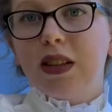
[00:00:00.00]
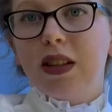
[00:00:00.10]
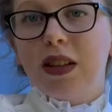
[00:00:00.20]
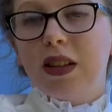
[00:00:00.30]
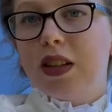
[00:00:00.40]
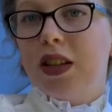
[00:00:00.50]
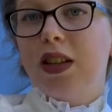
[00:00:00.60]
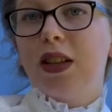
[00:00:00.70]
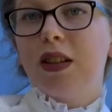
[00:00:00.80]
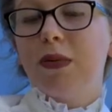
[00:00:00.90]
in the
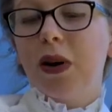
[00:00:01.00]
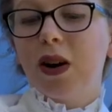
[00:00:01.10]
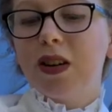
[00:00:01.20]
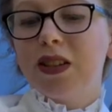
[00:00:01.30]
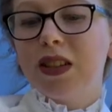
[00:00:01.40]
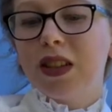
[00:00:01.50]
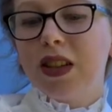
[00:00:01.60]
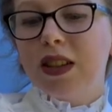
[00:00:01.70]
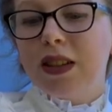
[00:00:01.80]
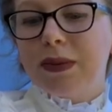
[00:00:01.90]
parks.
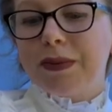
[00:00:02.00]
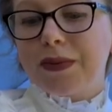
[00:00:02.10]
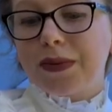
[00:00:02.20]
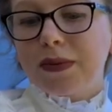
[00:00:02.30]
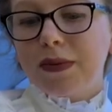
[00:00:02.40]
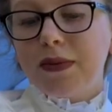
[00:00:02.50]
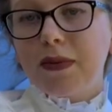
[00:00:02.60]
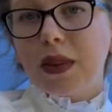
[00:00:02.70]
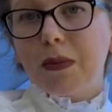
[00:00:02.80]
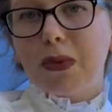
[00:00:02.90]

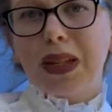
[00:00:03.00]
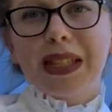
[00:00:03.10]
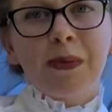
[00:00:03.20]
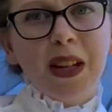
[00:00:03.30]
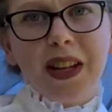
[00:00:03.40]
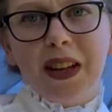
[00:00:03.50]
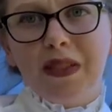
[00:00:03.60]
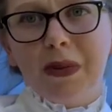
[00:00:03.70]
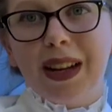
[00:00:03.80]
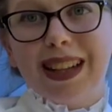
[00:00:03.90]
Please plant native
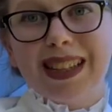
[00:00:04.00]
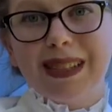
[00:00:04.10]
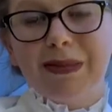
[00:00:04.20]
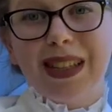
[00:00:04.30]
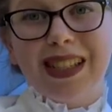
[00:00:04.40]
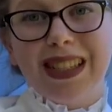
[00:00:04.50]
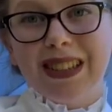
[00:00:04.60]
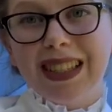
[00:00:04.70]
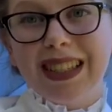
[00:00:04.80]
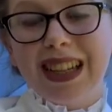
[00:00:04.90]
plants, please do
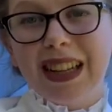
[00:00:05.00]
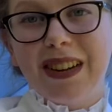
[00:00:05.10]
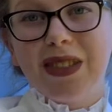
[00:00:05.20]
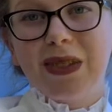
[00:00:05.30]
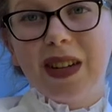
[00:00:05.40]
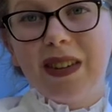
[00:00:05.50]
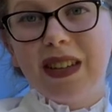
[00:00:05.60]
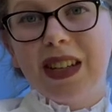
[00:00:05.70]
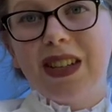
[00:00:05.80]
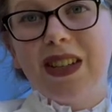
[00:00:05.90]
it. That was what I
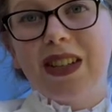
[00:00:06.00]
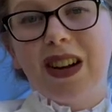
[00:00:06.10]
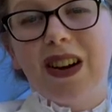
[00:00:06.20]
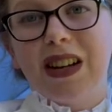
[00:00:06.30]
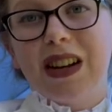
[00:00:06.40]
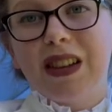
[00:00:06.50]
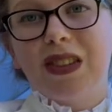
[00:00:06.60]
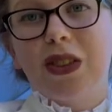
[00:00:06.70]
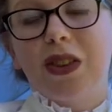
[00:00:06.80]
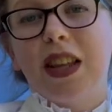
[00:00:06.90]
really took to heart out of this
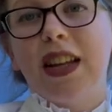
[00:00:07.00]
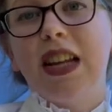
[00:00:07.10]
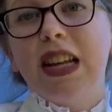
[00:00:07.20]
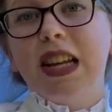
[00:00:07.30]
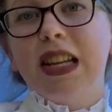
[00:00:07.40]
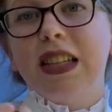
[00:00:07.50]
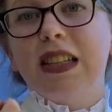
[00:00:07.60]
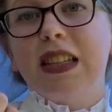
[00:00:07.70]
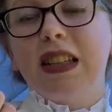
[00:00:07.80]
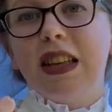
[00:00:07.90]
whole thing,
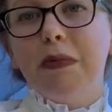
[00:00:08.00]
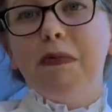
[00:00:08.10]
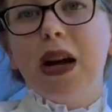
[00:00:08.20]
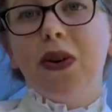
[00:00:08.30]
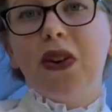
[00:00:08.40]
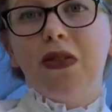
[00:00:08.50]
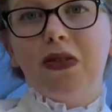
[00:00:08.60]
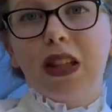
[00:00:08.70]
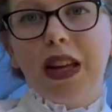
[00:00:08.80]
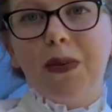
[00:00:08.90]
is the amount of
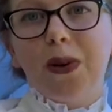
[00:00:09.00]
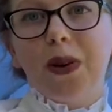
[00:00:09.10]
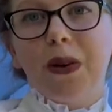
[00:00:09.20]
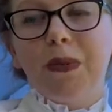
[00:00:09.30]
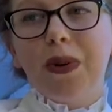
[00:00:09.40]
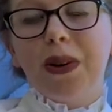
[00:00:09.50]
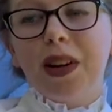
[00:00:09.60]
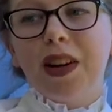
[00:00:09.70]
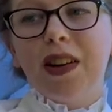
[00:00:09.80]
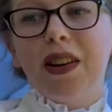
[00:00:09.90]
labor put
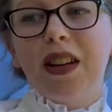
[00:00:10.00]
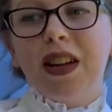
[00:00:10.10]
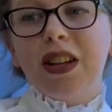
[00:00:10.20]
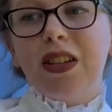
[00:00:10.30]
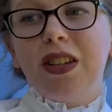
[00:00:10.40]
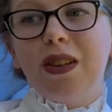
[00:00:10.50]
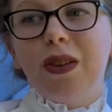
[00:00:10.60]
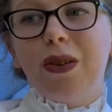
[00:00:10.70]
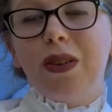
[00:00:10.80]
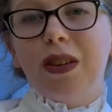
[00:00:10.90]
in to